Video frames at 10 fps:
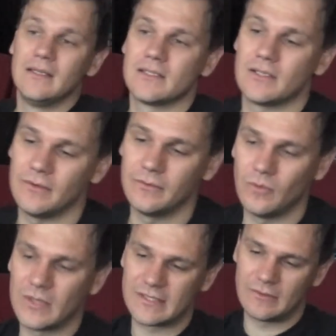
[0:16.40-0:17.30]
So
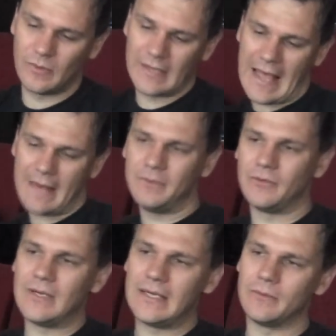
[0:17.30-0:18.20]
what happened
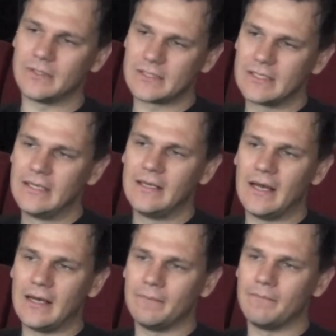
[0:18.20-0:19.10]
really was
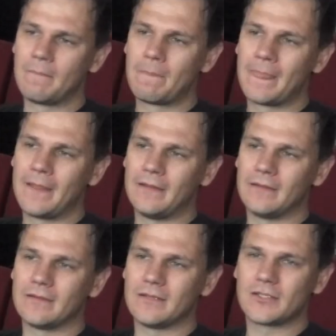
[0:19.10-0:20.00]

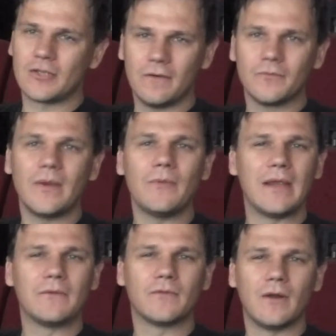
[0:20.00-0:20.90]
the software
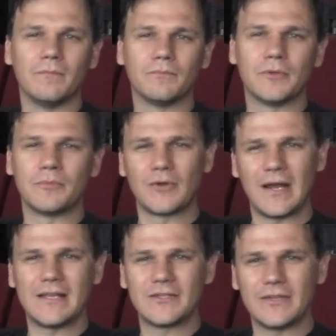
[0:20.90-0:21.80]
went from
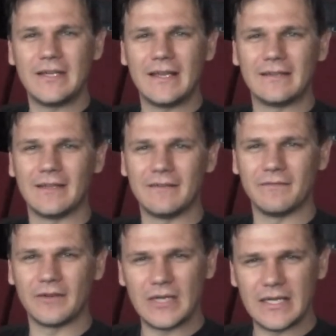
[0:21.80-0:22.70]
proprietary and
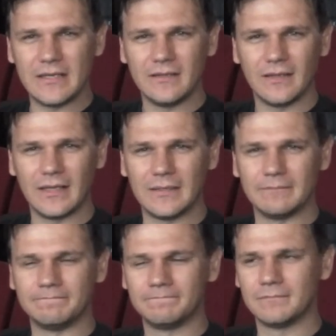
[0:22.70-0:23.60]
very
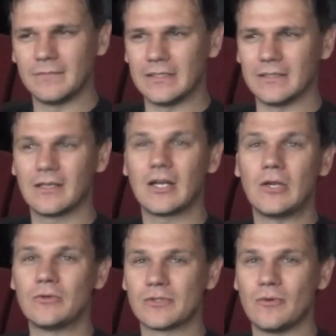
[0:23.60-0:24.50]

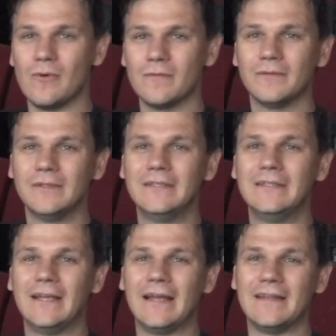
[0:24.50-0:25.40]
closed off,
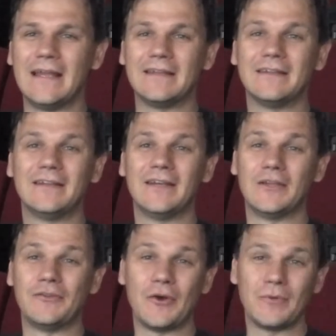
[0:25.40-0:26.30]
and then
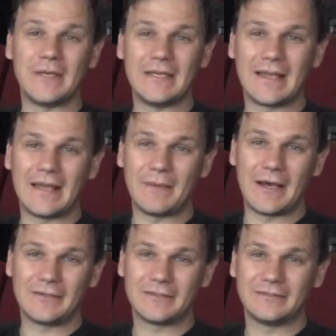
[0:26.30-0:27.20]
Adobe came
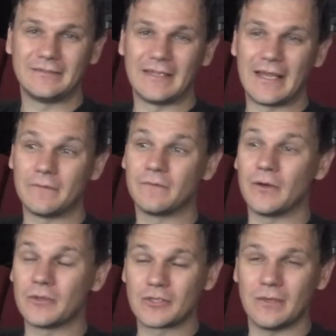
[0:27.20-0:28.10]
out and gave
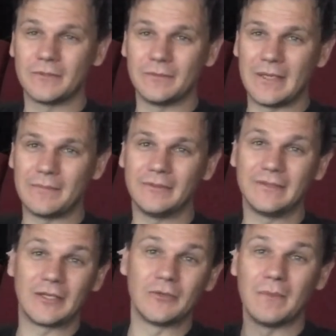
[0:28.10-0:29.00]
Photoshop to people, and
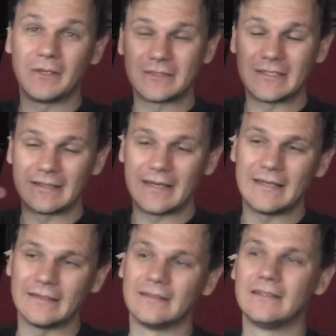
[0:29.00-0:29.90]
they could
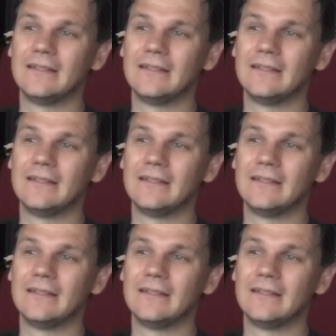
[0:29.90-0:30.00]
multi-layer